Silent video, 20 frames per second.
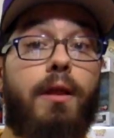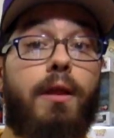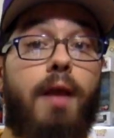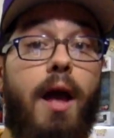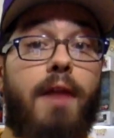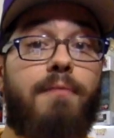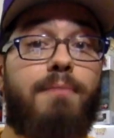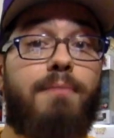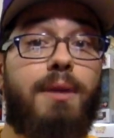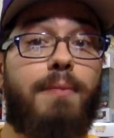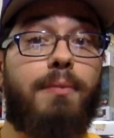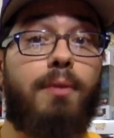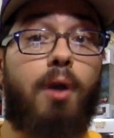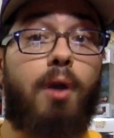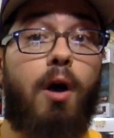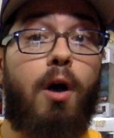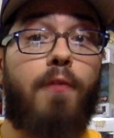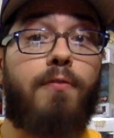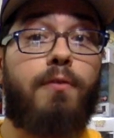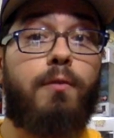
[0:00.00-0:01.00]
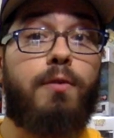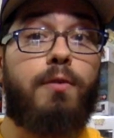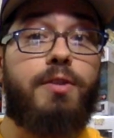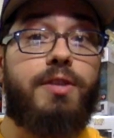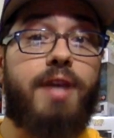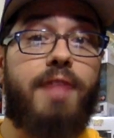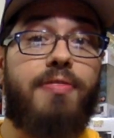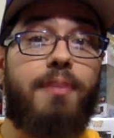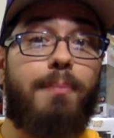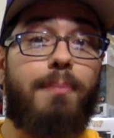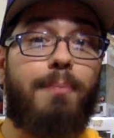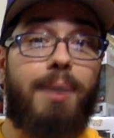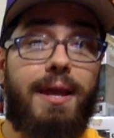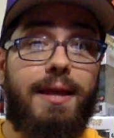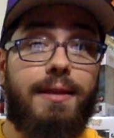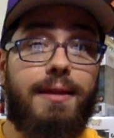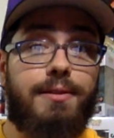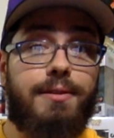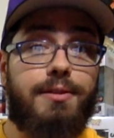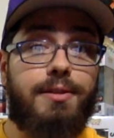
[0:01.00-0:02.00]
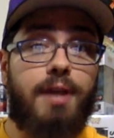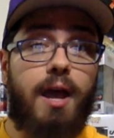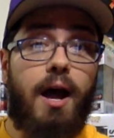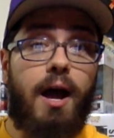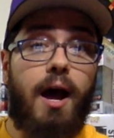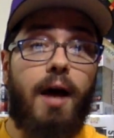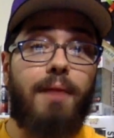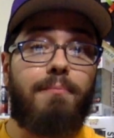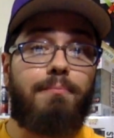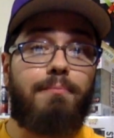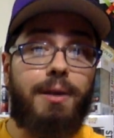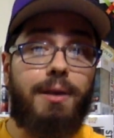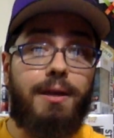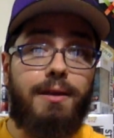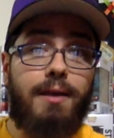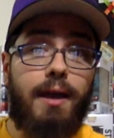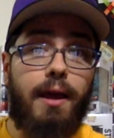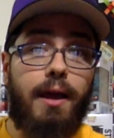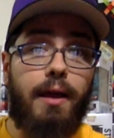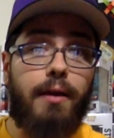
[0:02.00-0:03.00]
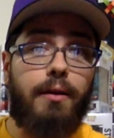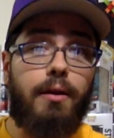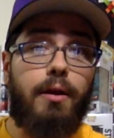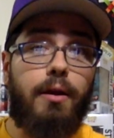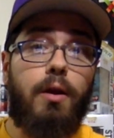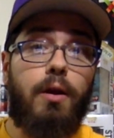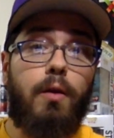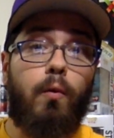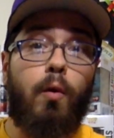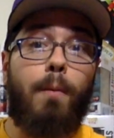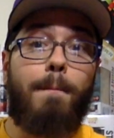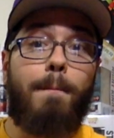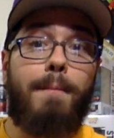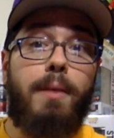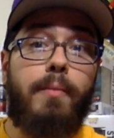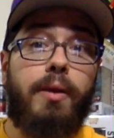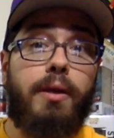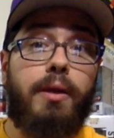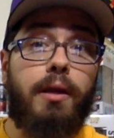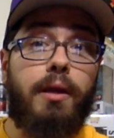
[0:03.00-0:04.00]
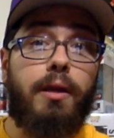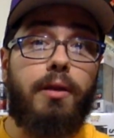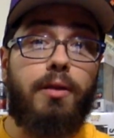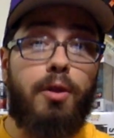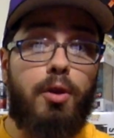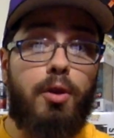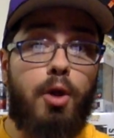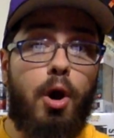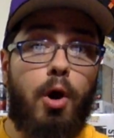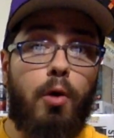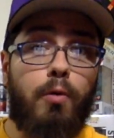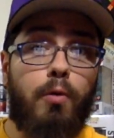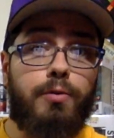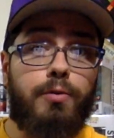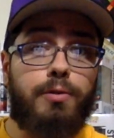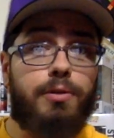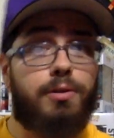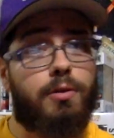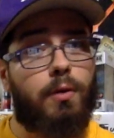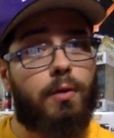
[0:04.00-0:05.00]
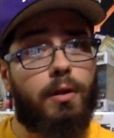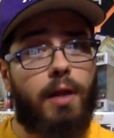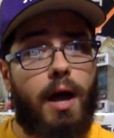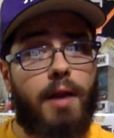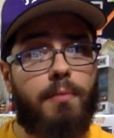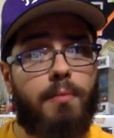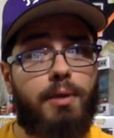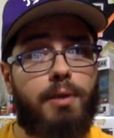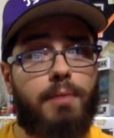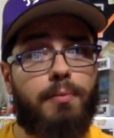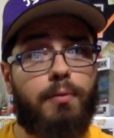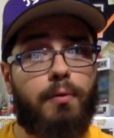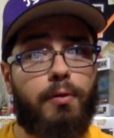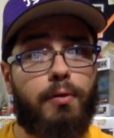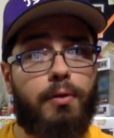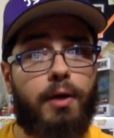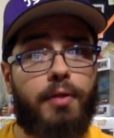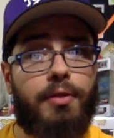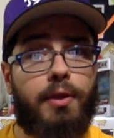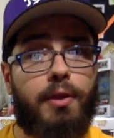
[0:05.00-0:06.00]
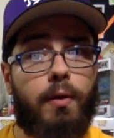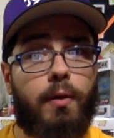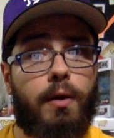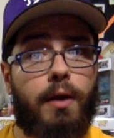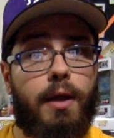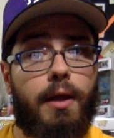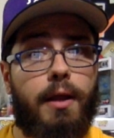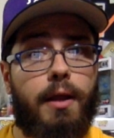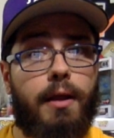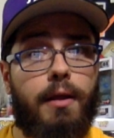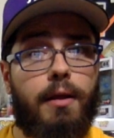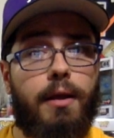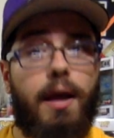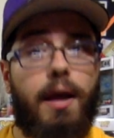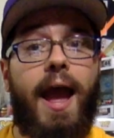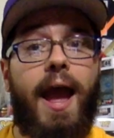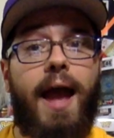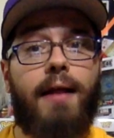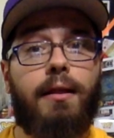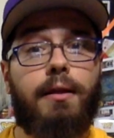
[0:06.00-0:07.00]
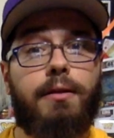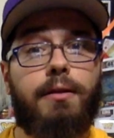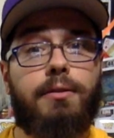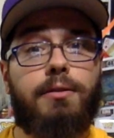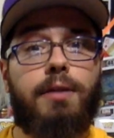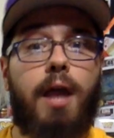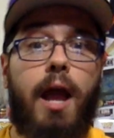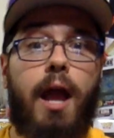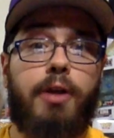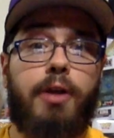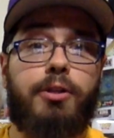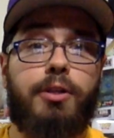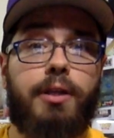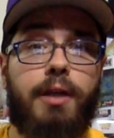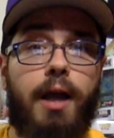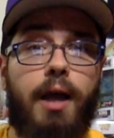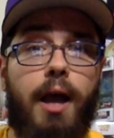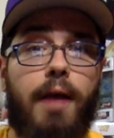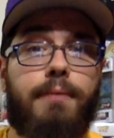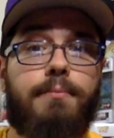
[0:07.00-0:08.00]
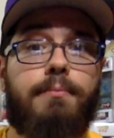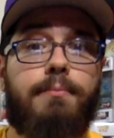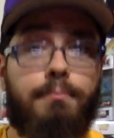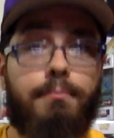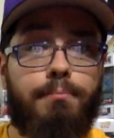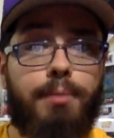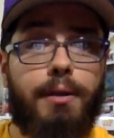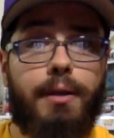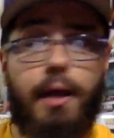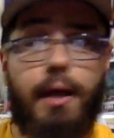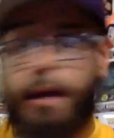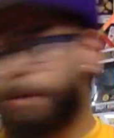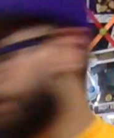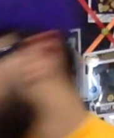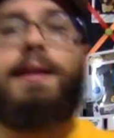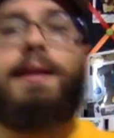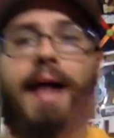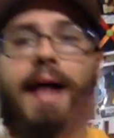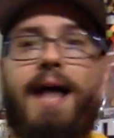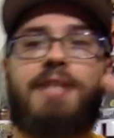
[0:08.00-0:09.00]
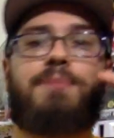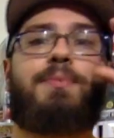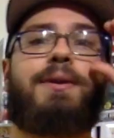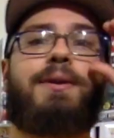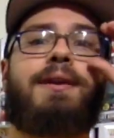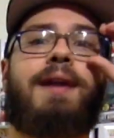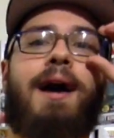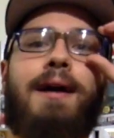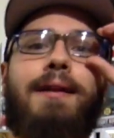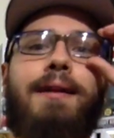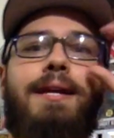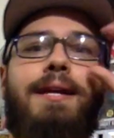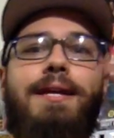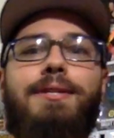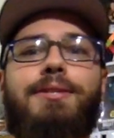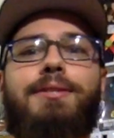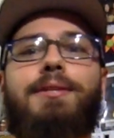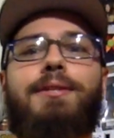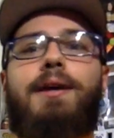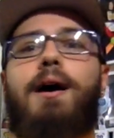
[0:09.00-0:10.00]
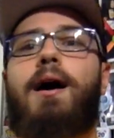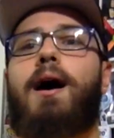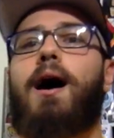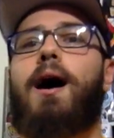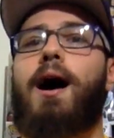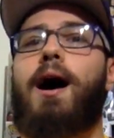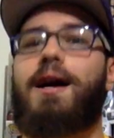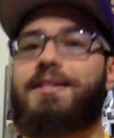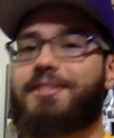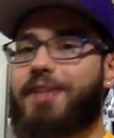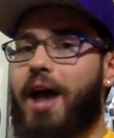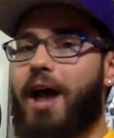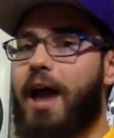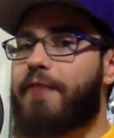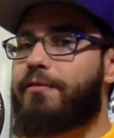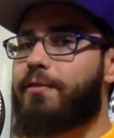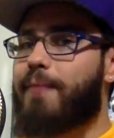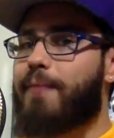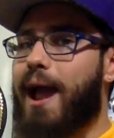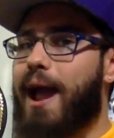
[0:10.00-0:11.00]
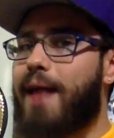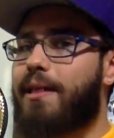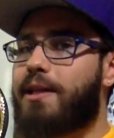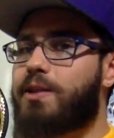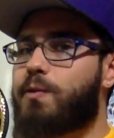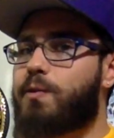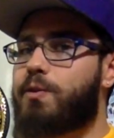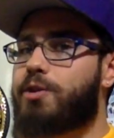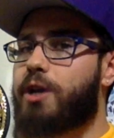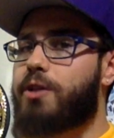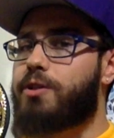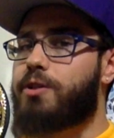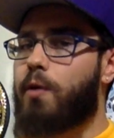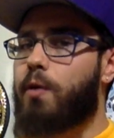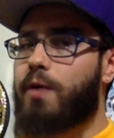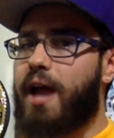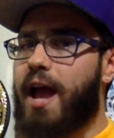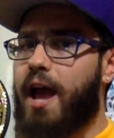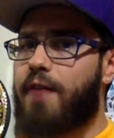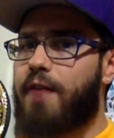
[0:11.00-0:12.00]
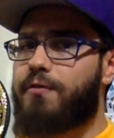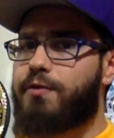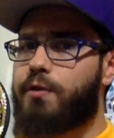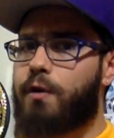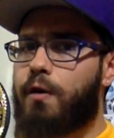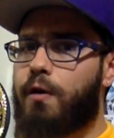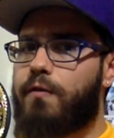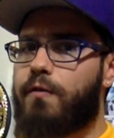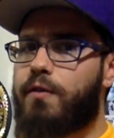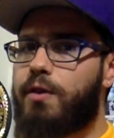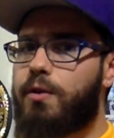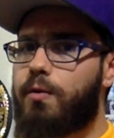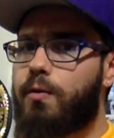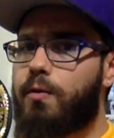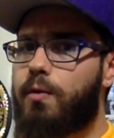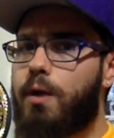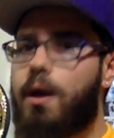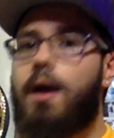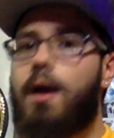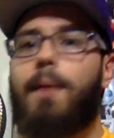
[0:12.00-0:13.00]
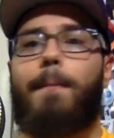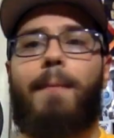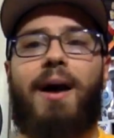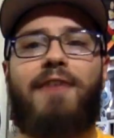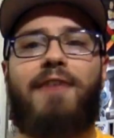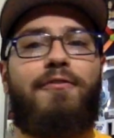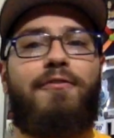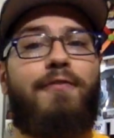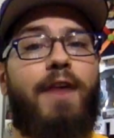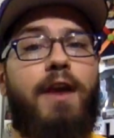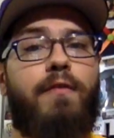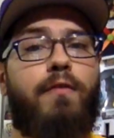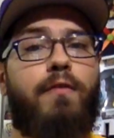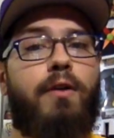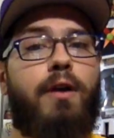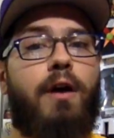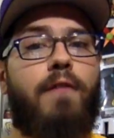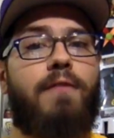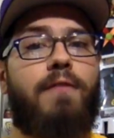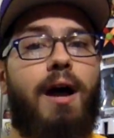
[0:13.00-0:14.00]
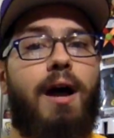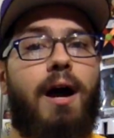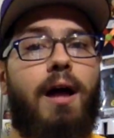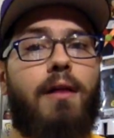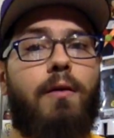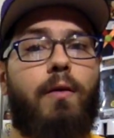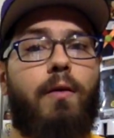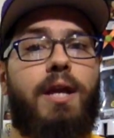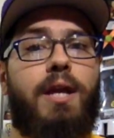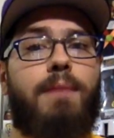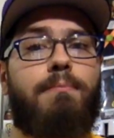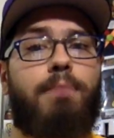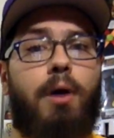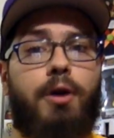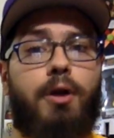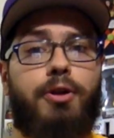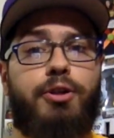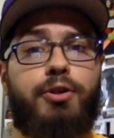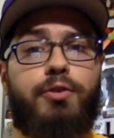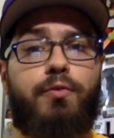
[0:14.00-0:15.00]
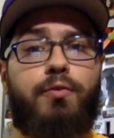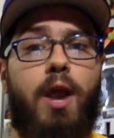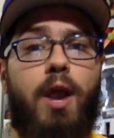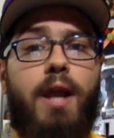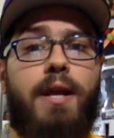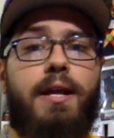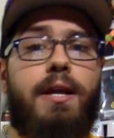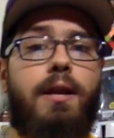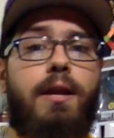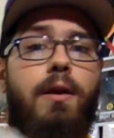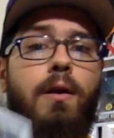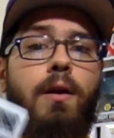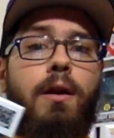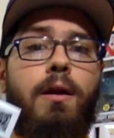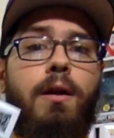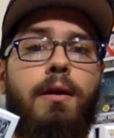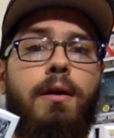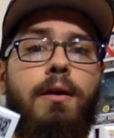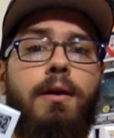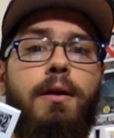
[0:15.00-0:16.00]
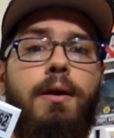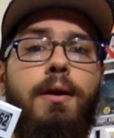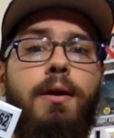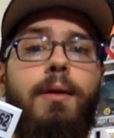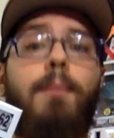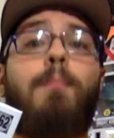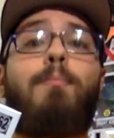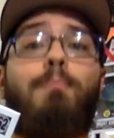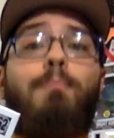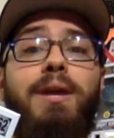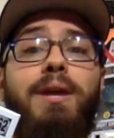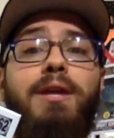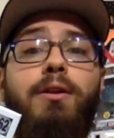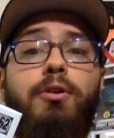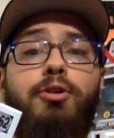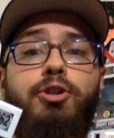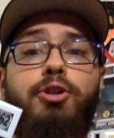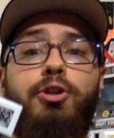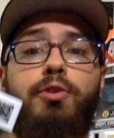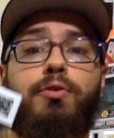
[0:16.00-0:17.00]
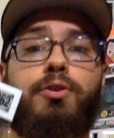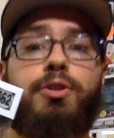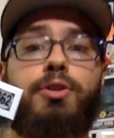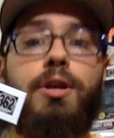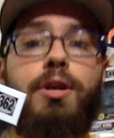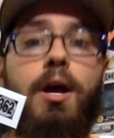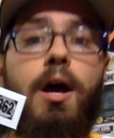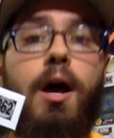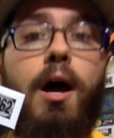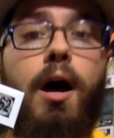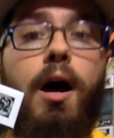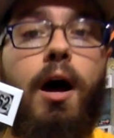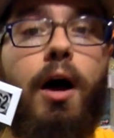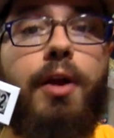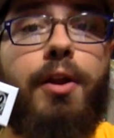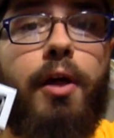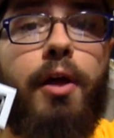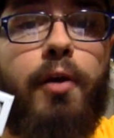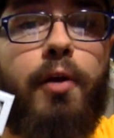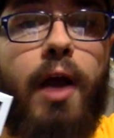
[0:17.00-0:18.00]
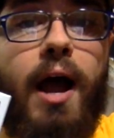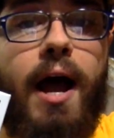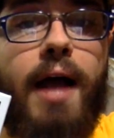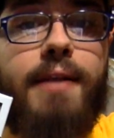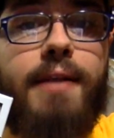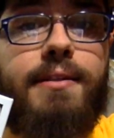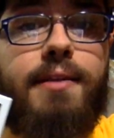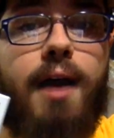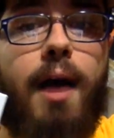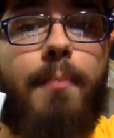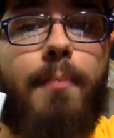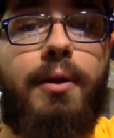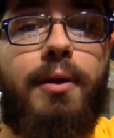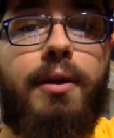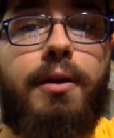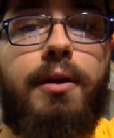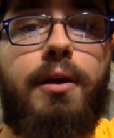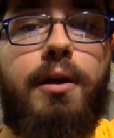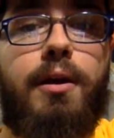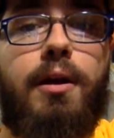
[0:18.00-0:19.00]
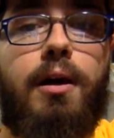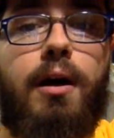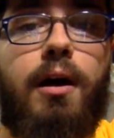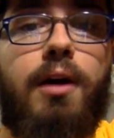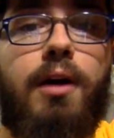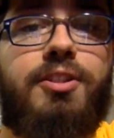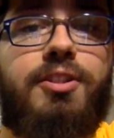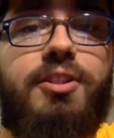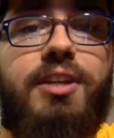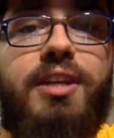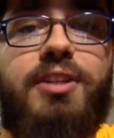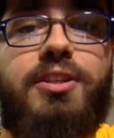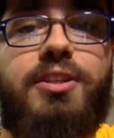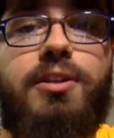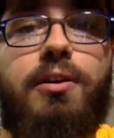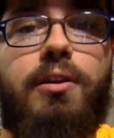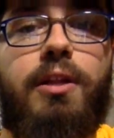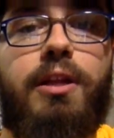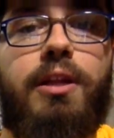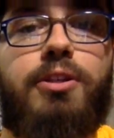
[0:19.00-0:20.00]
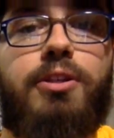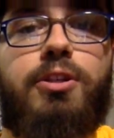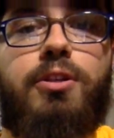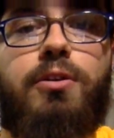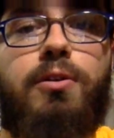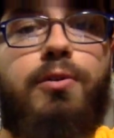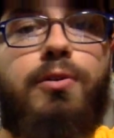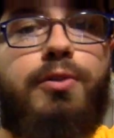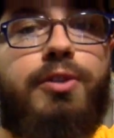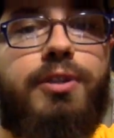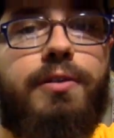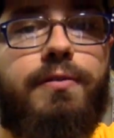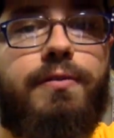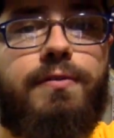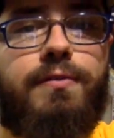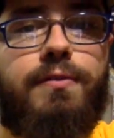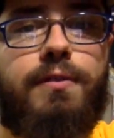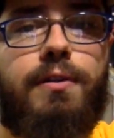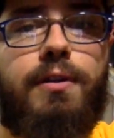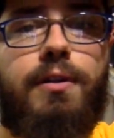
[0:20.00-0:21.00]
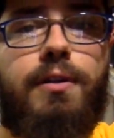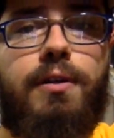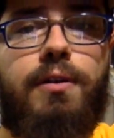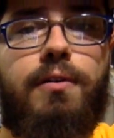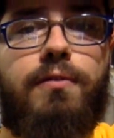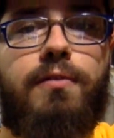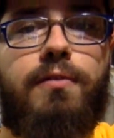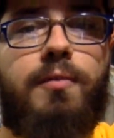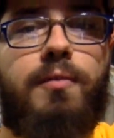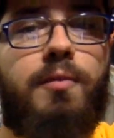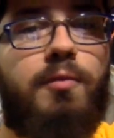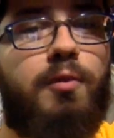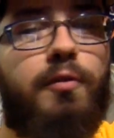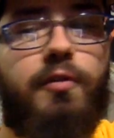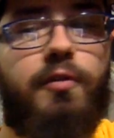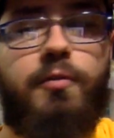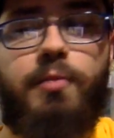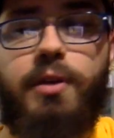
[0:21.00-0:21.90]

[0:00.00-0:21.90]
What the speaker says: a lot of people off was that the pins on Pinhead were mimicking the nose. So a lot of people who thought they were getting Alex actually got Pinhead. Last but not least, aside from Alex, which I don't have to review, my favorite of the Halloween bunch is right here. Beetlejuice, another Hot Topic seasonal exclusive from the movie